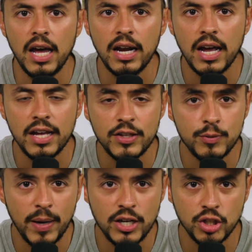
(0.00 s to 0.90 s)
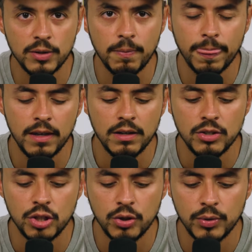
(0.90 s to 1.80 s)
And I had this patient.
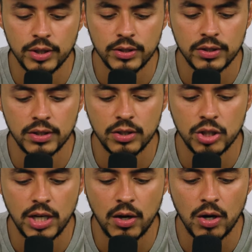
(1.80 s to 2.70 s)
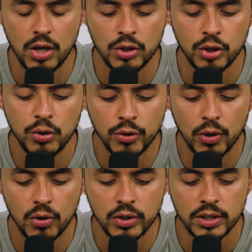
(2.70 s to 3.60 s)
She had a
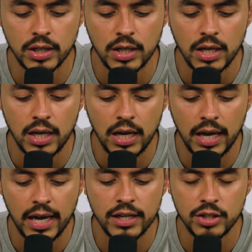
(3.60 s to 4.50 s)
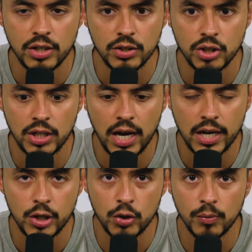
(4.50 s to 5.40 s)
2-year-old and she
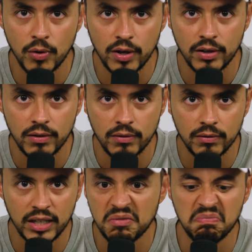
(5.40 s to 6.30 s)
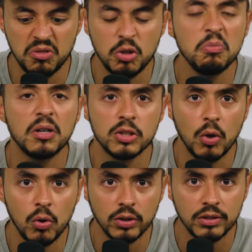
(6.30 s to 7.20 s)
had a newborn, like 2 months
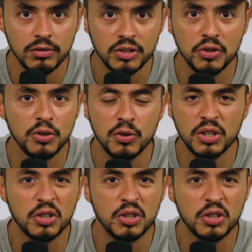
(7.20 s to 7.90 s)
old, a 2-year-old